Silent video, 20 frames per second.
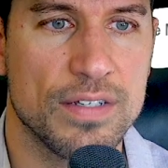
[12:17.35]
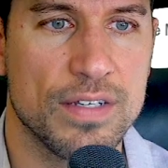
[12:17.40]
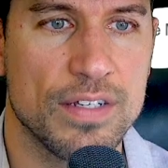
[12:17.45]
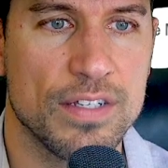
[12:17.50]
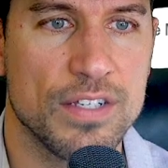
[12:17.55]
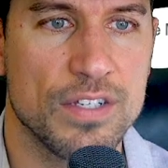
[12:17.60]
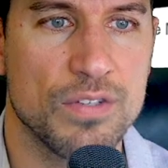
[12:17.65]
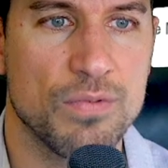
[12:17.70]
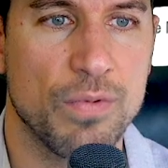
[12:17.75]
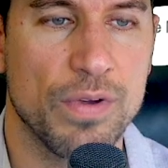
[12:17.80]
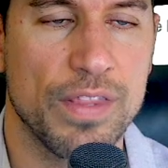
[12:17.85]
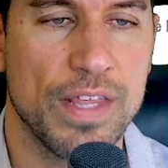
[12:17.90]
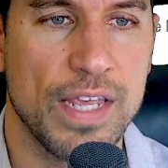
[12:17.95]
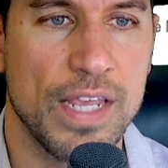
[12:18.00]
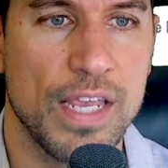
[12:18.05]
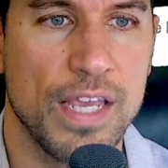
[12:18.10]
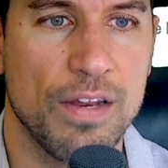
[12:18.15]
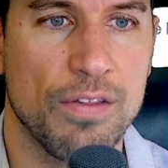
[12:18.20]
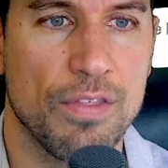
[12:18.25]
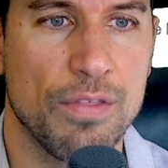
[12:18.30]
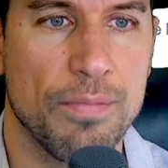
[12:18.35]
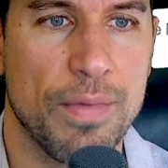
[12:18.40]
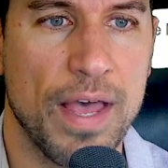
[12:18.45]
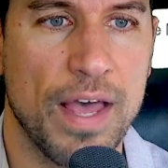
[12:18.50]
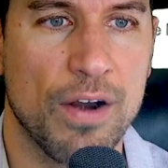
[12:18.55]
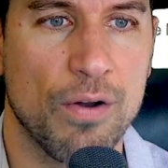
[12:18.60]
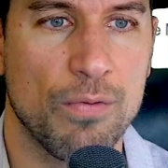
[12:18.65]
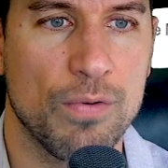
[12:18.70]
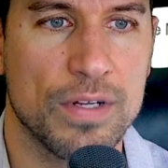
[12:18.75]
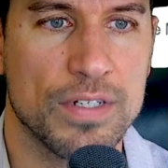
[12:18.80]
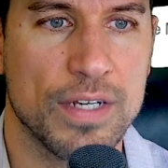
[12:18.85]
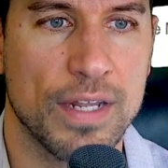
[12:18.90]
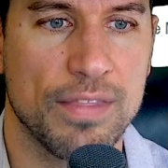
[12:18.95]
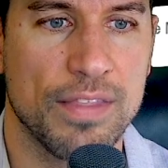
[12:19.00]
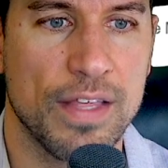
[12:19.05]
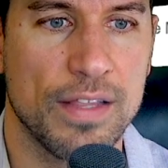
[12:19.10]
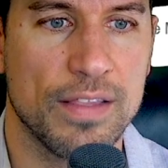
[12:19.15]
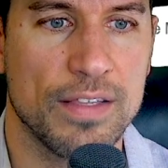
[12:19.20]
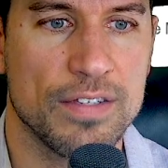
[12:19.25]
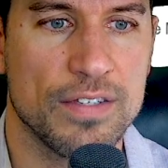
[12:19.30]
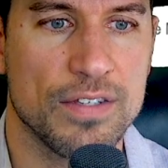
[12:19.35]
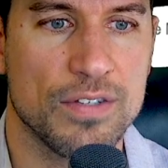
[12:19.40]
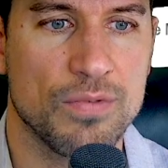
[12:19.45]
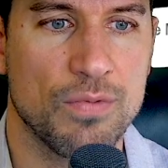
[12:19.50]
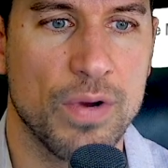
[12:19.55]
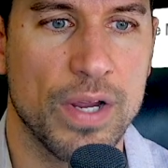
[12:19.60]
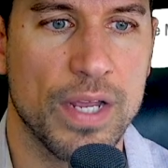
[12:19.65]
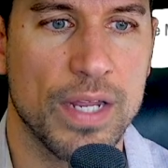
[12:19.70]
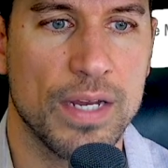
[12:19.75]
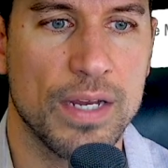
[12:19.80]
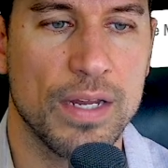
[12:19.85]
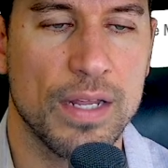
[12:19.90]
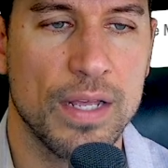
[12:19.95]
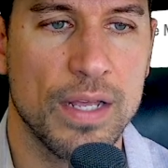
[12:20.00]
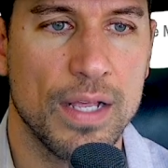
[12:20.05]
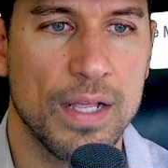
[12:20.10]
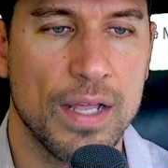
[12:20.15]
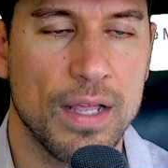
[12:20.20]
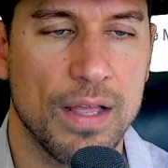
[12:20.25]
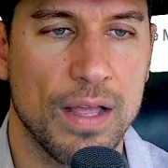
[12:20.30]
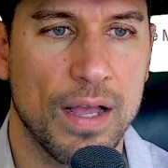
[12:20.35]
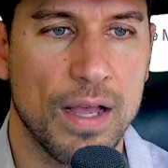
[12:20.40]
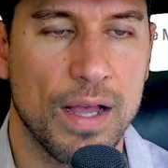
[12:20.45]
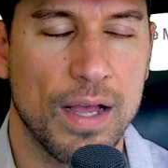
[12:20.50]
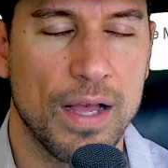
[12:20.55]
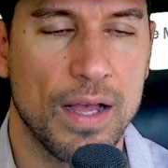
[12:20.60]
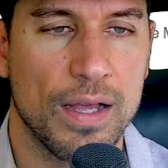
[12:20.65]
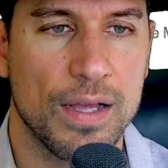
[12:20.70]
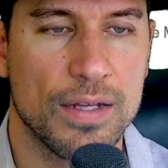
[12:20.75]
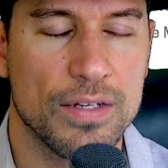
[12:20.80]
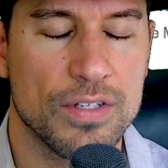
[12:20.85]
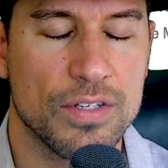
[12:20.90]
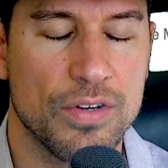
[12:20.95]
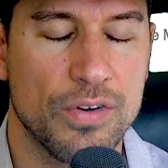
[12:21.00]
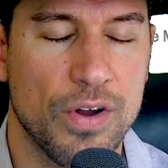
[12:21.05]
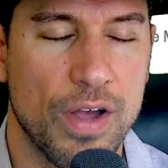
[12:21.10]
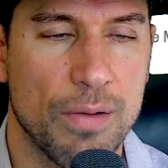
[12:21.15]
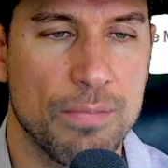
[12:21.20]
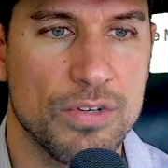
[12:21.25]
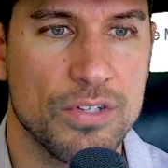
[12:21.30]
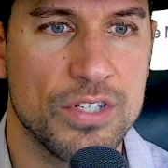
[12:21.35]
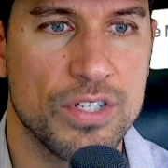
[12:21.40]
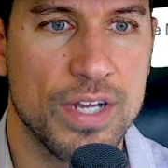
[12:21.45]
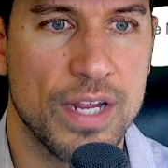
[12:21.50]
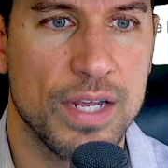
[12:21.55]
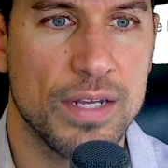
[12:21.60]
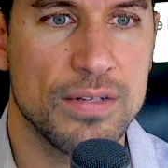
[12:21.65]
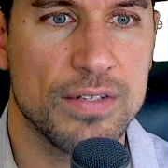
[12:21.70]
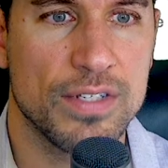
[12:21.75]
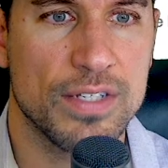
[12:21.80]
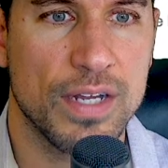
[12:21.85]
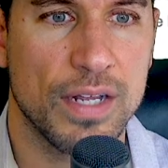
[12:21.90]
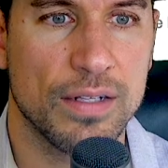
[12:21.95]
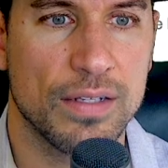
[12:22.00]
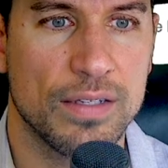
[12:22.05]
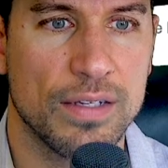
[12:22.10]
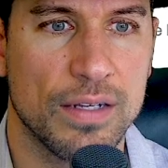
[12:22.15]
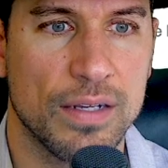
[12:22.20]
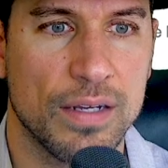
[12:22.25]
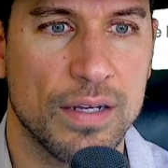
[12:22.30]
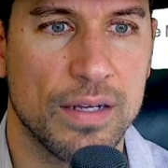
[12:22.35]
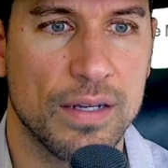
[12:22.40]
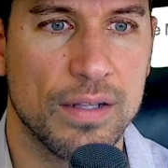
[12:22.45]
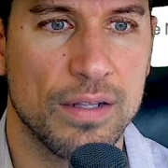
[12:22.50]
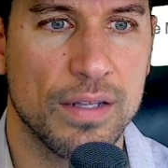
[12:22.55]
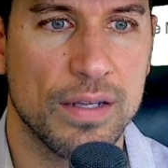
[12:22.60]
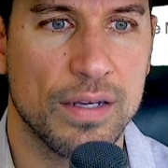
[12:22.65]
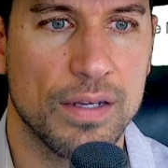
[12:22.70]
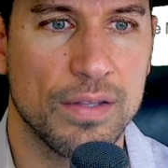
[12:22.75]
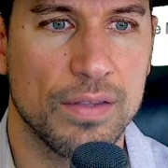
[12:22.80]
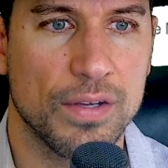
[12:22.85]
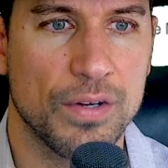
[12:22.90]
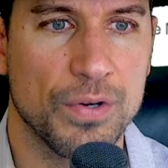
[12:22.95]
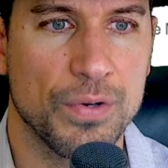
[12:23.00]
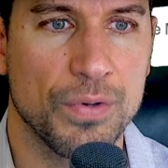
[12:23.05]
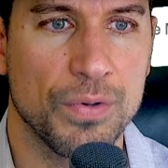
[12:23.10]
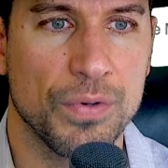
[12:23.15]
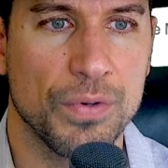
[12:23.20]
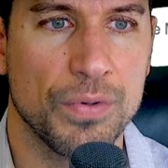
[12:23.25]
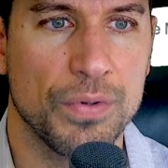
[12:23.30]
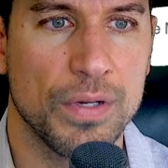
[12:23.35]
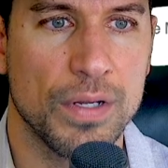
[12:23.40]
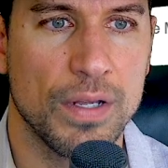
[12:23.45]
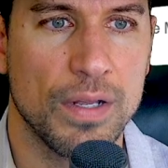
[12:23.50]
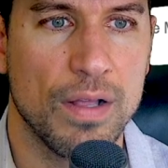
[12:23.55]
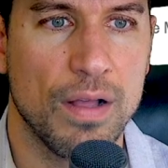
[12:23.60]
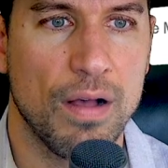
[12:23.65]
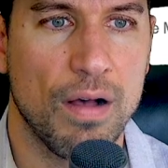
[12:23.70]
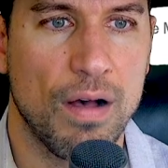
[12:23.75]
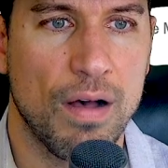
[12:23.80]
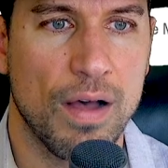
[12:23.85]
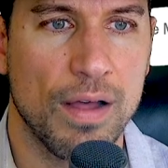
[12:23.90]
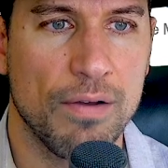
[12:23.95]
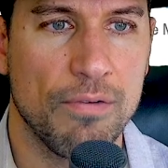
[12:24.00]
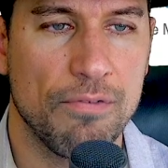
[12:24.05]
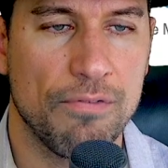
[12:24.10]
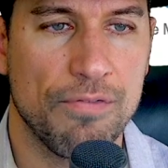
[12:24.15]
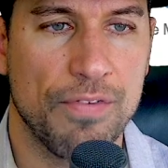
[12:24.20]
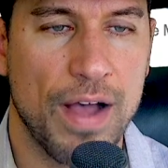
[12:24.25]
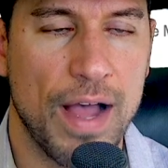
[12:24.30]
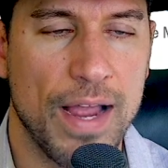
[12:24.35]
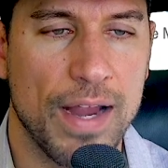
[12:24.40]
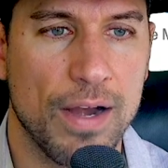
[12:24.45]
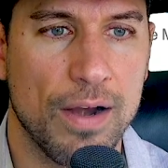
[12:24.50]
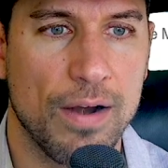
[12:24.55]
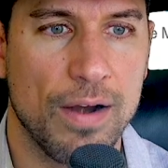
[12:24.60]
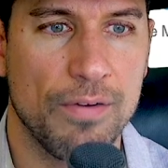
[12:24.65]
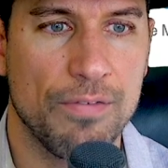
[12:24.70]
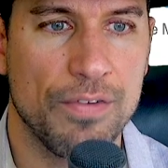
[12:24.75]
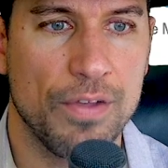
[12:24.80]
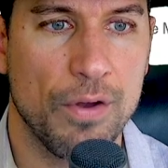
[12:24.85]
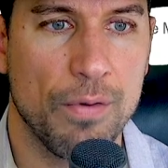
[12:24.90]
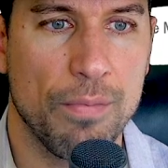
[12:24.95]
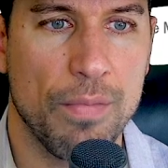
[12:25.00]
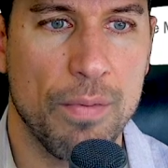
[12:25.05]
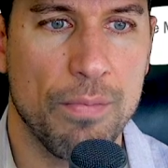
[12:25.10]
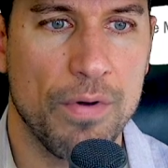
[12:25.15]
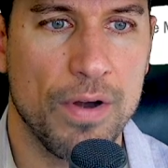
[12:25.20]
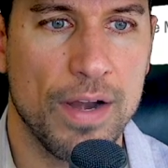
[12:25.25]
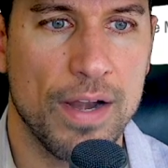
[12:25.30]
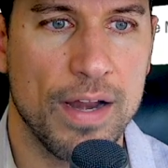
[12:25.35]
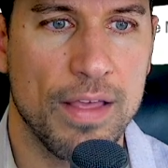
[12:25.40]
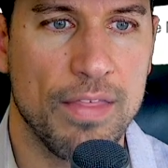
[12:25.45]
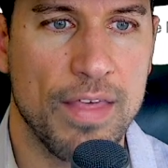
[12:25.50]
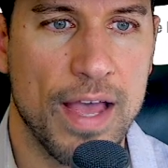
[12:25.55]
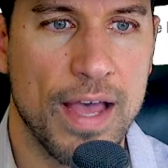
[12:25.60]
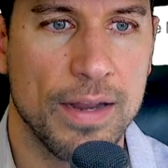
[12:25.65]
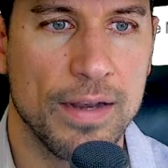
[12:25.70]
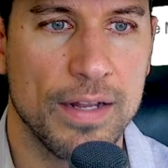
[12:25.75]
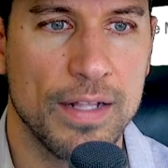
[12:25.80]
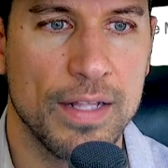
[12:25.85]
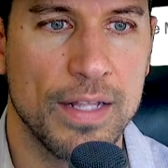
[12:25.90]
This is when the heat of the battle was. I think this is when Saddam Hussein set the crude on fire, if you remember any of that.